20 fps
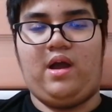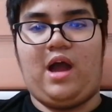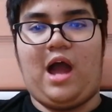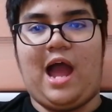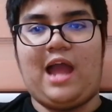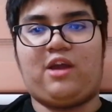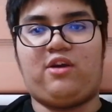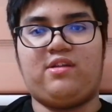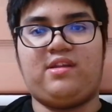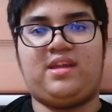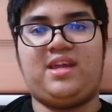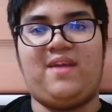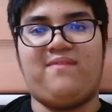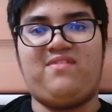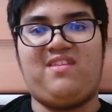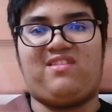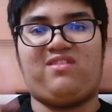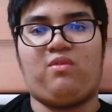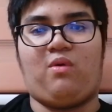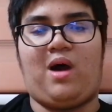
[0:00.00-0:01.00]
I gotta give
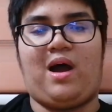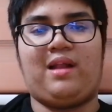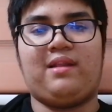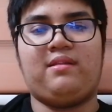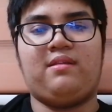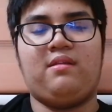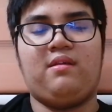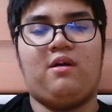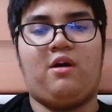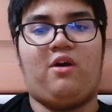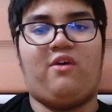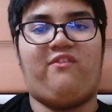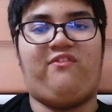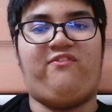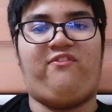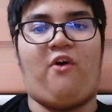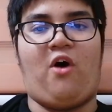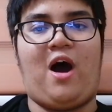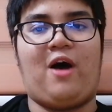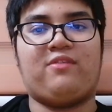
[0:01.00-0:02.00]
this one
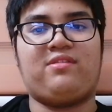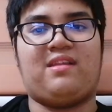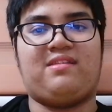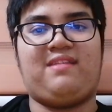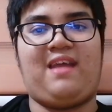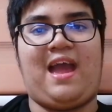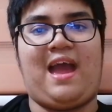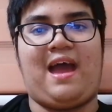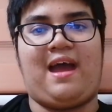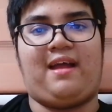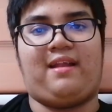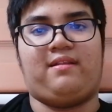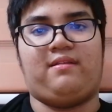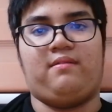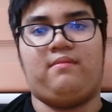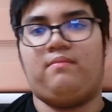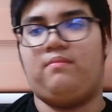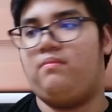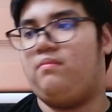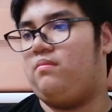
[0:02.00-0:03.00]
4 out of 10.